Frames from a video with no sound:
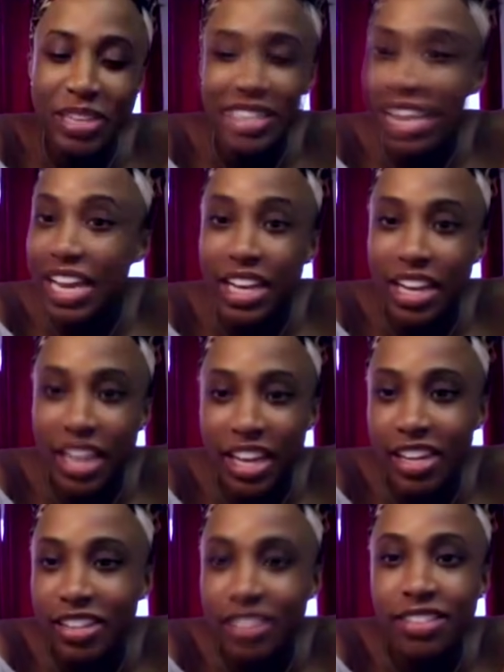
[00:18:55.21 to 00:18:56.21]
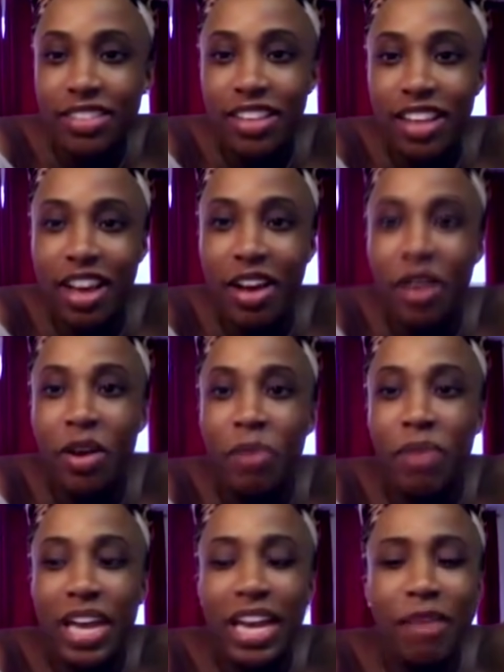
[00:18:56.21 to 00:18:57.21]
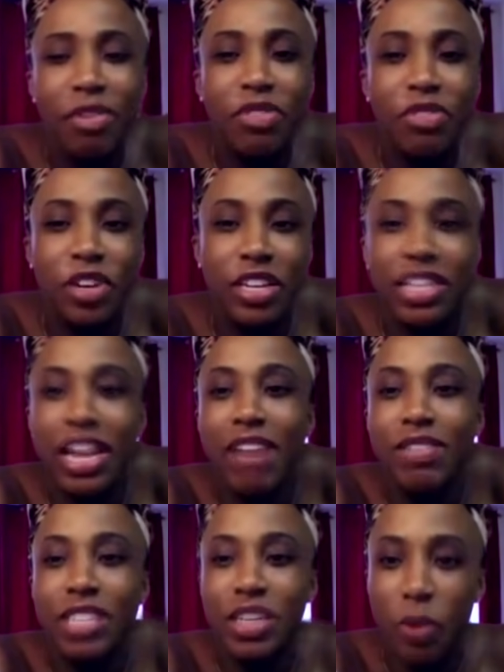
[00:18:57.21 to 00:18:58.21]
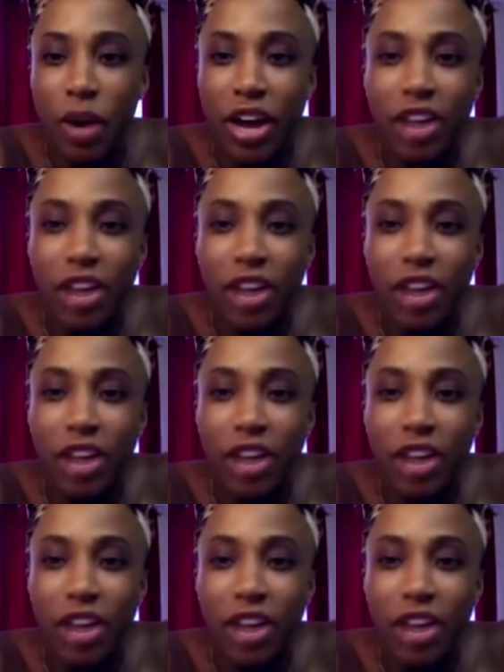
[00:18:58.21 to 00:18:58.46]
Been dating again. Hanging out with friends I haven't seen in a